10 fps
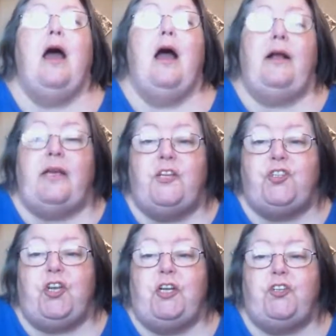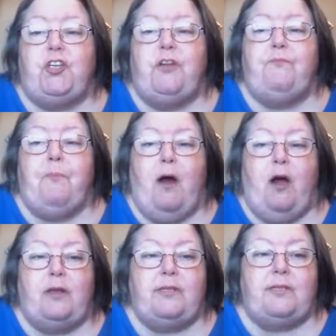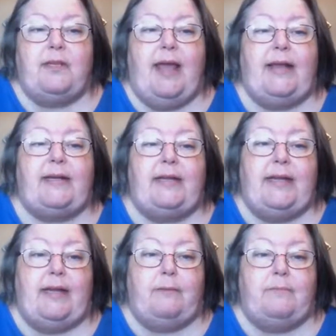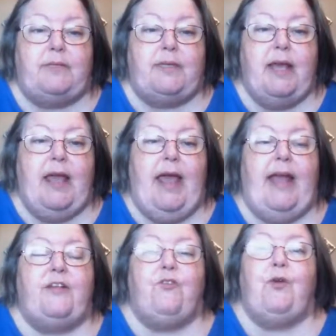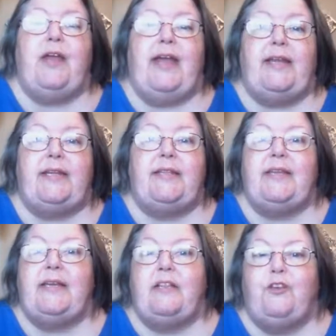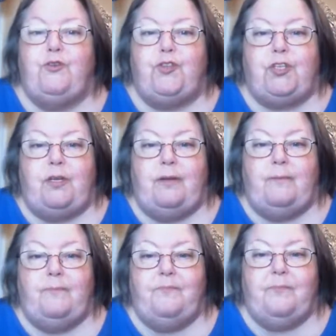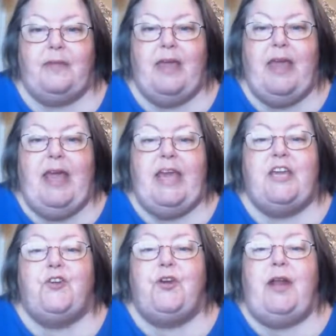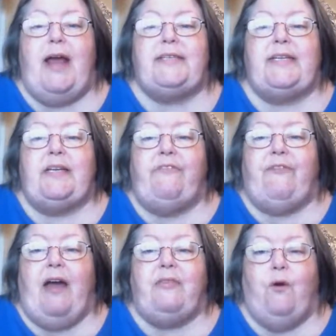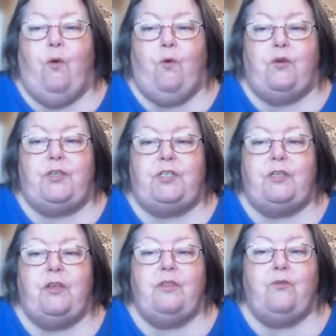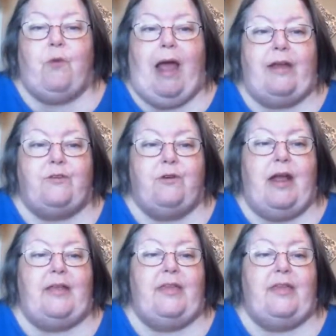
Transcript: A conjunction of moss and limbs had created the illusion. He could identify the horse, the rider, and the